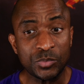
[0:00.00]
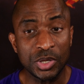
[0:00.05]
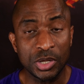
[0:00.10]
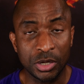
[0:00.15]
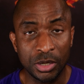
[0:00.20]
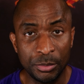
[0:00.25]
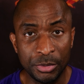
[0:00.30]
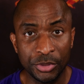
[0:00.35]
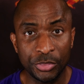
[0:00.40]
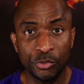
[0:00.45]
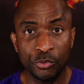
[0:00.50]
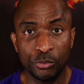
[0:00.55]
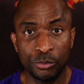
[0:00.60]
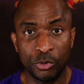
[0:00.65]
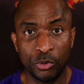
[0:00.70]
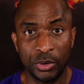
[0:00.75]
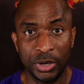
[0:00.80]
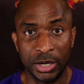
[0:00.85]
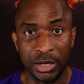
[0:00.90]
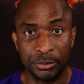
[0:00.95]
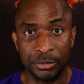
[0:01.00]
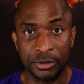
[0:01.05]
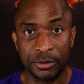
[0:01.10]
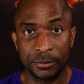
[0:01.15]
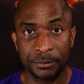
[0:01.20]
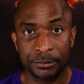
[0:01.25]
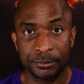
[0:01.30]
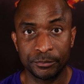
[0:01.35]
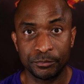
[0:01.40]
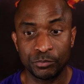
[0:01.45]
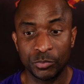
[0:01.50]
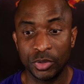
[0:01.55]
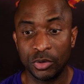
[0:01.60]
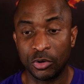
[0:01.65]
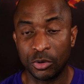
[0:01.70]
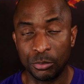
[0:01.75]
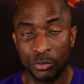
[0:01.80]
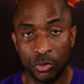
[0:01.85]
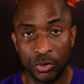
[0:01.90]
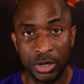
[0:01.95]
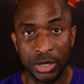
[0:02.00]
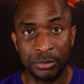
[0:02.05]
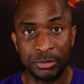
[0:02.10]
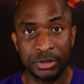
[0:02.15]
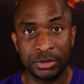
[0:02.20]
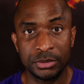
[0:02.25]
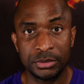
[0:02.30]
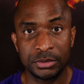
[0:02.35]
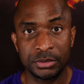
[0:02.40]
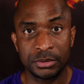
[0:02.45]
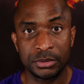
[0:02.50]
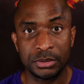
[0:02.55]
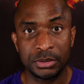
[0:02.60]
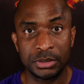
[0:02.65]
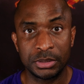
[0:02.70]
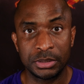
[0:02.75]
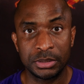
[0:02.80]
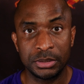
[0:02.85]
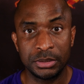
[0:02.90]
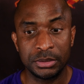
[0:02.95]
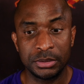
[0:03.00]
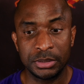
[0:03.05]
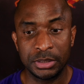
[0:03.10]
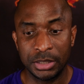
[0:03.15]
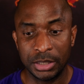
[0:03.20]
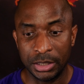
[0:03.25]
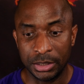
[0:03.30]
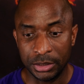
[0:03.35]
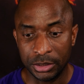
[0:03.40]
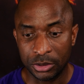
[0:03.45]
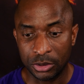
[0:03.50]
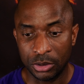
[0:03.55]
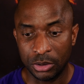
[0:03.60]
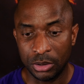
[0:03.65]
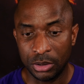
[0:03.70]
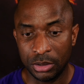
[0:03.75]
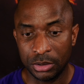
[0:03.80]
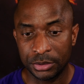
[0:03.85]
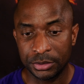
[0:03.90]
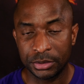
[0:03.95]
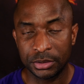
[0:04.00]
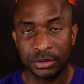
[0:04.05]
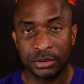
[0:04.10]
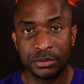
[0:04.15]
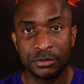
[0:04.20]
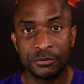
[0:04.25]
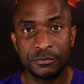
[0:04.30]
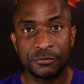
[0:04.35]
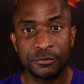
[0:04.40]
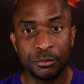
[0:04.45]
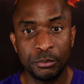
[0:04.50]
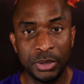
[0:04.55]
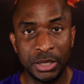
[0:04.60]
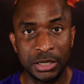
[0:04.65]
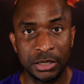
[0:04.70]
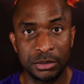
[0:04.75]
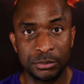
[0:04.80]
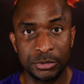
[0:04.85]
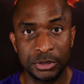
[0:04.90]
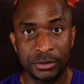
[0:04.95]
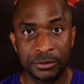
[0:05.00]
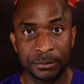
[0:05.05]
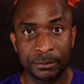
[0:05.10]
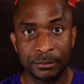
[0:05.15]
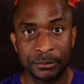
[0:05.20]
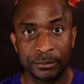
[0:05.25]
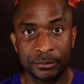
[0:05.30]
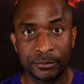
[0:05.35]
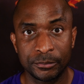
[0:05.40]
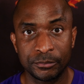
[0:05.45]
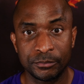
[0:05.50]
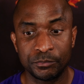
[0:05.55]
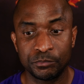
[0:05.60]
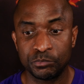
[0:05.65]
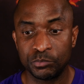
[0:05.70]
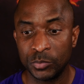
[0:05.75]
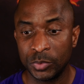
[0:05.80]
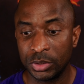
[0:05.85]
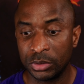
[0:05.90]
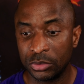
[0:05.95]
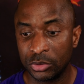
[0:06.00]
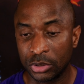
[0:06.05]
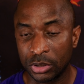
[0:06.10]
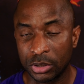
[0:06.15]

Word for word: coming through Moab or Moab, and he called for Balaam to